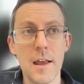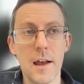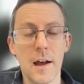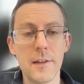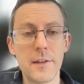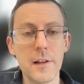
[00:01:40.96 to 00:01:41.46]

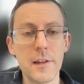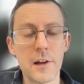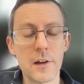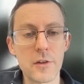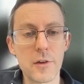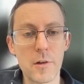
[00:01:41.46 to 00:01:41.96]
until
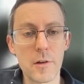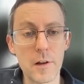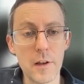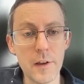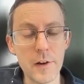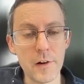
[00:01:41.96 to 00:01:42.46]
there's
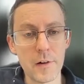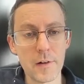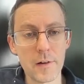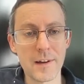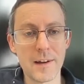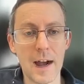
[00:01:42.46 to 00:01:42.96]

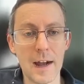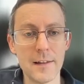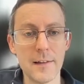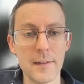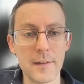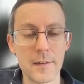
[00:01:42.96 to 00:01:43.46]
clear
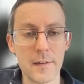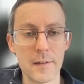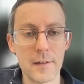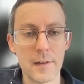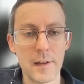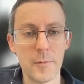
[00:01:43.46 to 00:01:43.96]
guidance
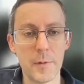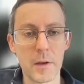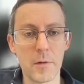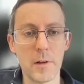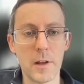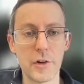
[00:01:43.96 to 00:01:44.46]
and
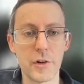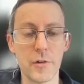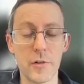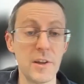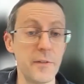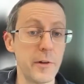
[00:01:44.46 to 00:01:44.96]

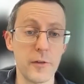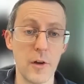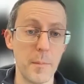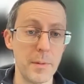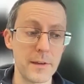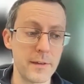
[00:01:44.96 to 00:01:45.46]
regulation on different
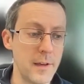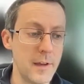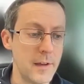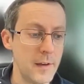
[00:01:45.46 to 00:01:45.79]
topics,